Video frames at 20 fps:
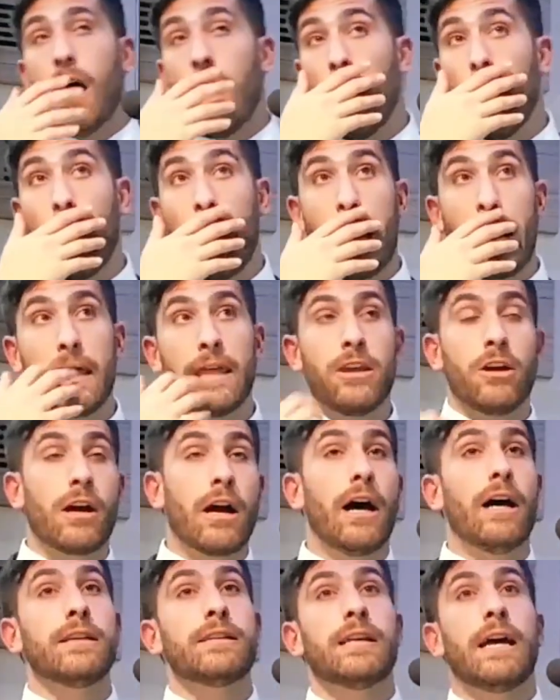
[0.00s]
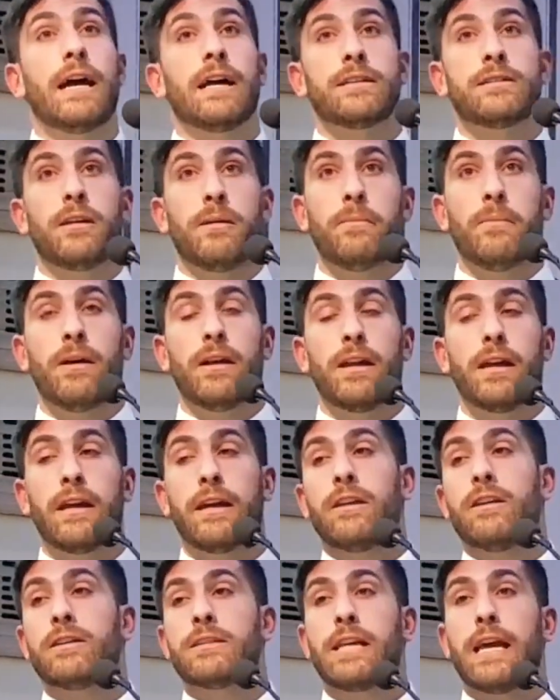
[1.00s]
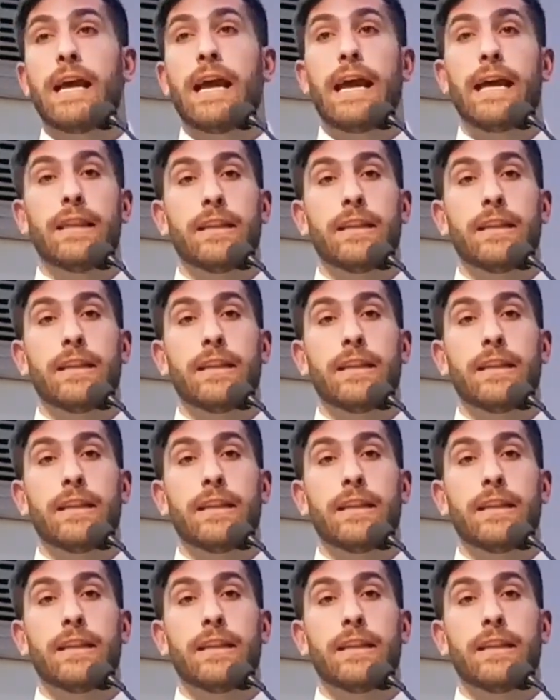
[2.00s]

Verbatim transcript: Uh, you contact somebody and you say,